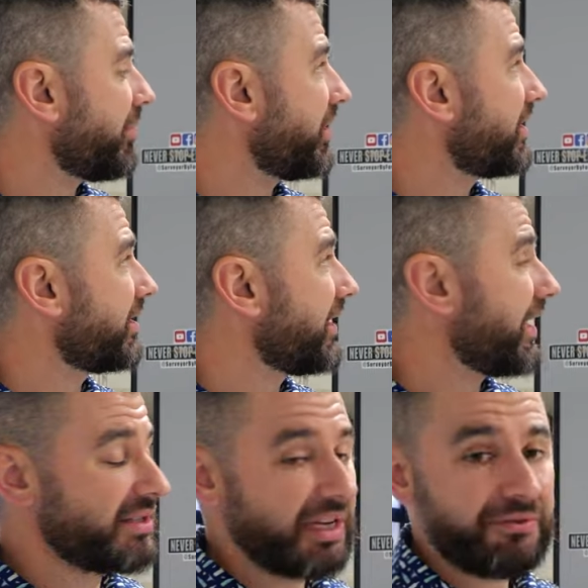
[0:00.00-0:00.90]
but it's a
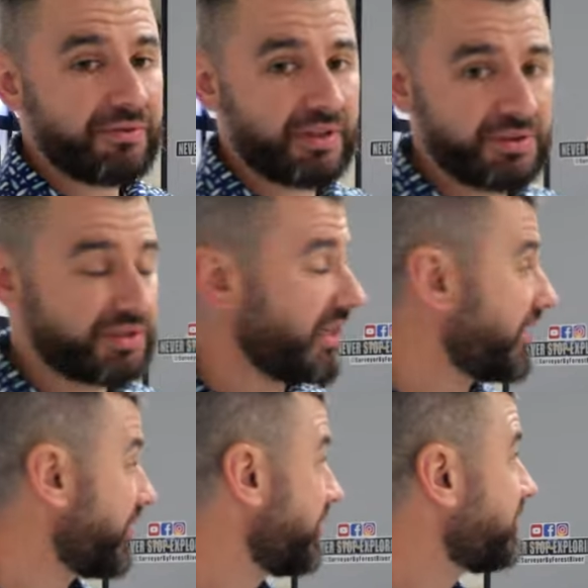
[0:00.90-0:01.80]
lot safer than your
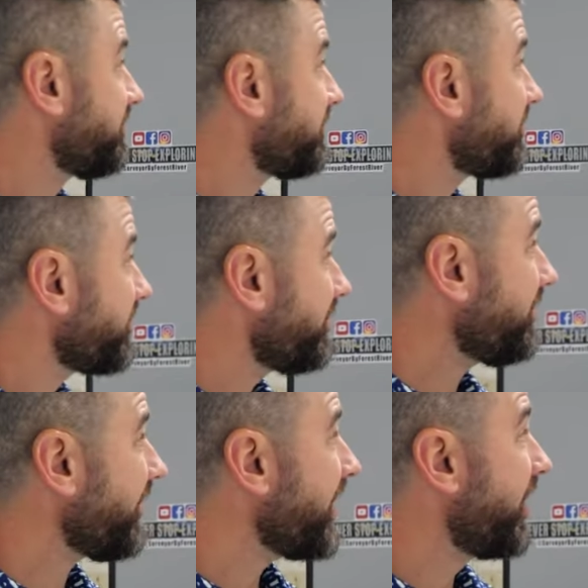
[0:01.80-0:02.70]
standard
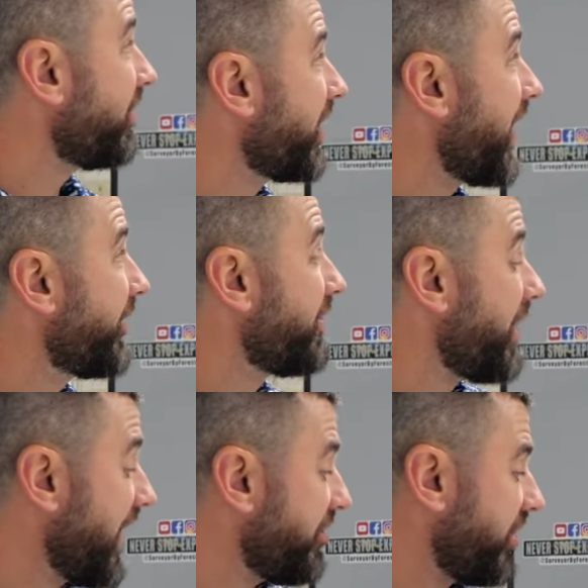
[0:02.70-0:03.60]
ladder in
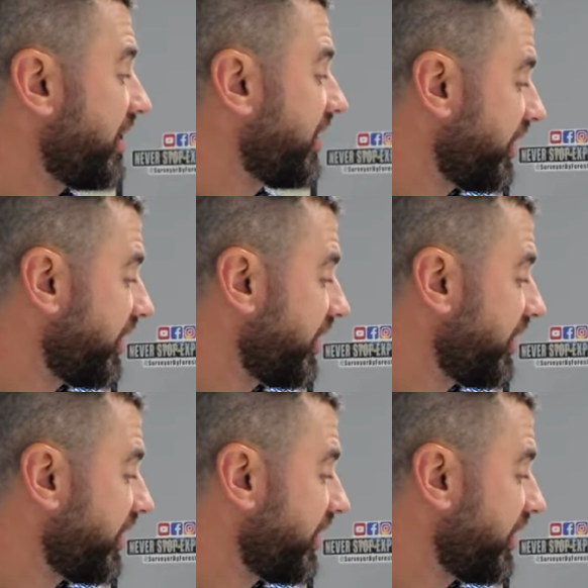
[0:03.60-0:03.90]
my opinion.